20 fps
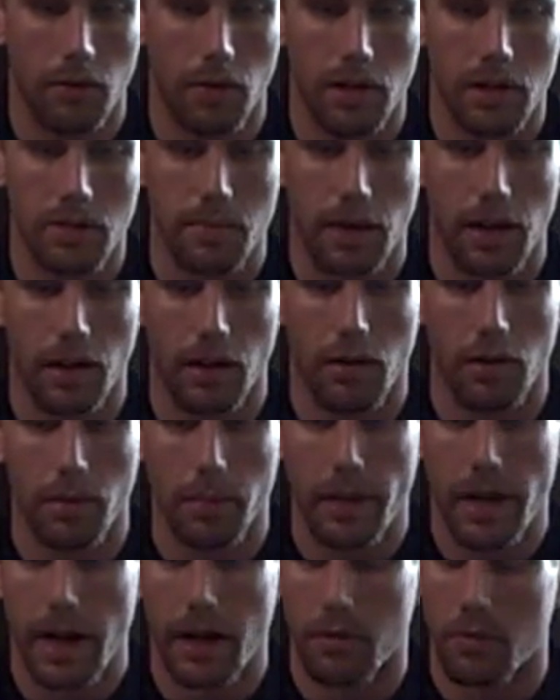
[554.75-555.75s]
One's my lower
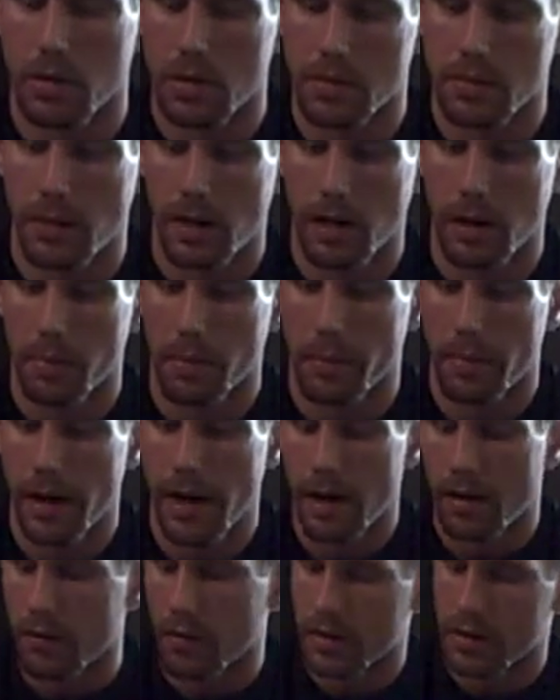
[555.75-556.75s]
back, one's my upper
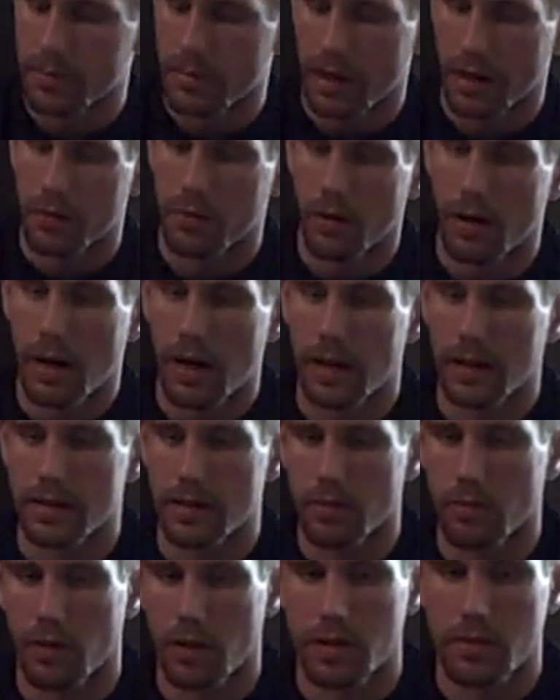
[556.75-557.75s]
back, one's my quads,
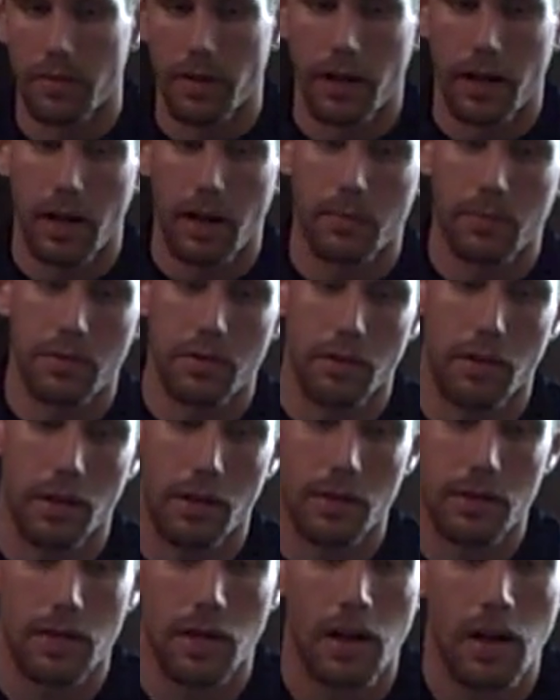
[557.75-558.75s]
and one's my
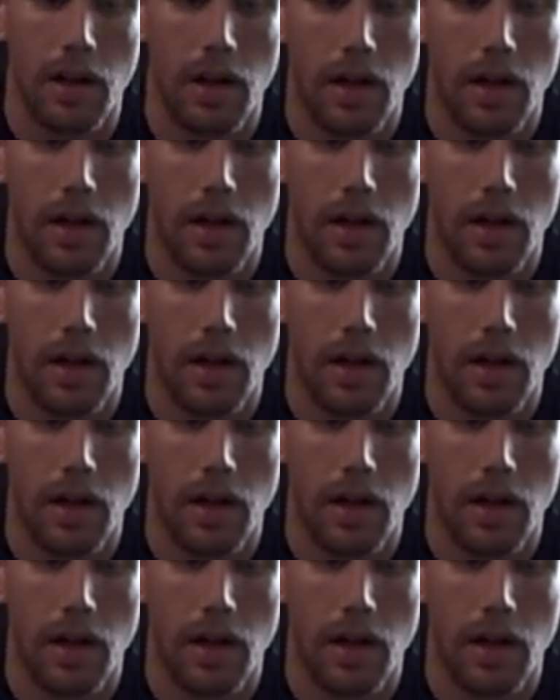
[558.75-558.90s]
hamstrings